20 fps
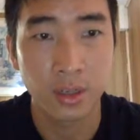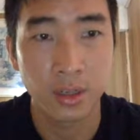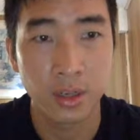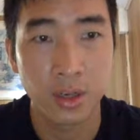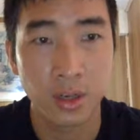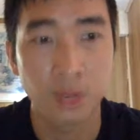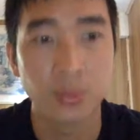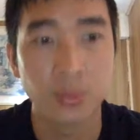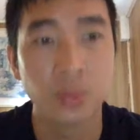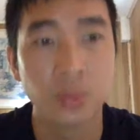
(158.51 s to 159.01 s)

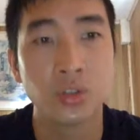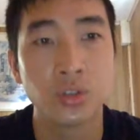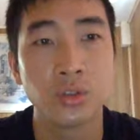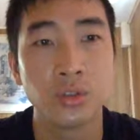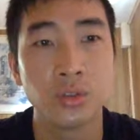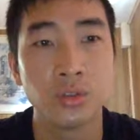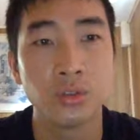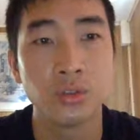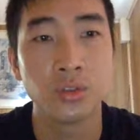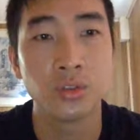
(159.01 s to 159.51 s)
home
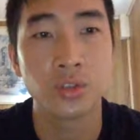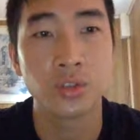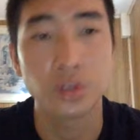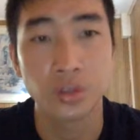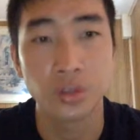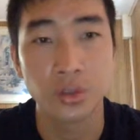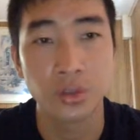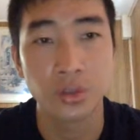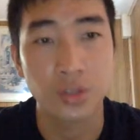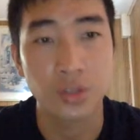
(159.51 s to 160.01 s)
to
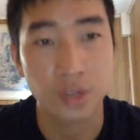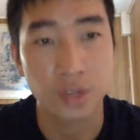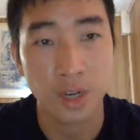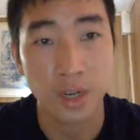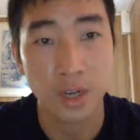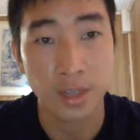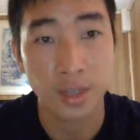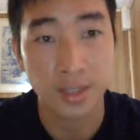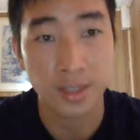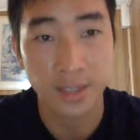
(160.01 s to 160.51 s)
Children's
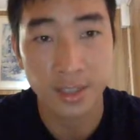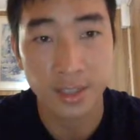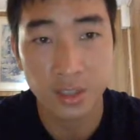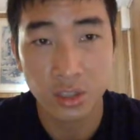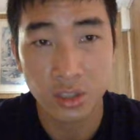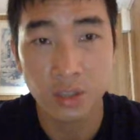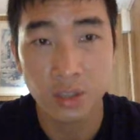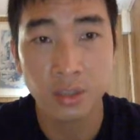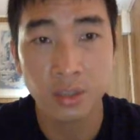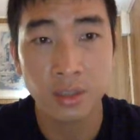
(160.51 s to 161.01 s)
Art
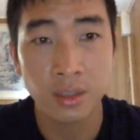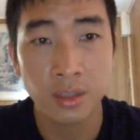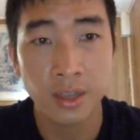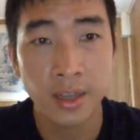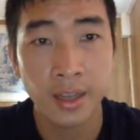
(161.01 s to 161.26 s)
Centre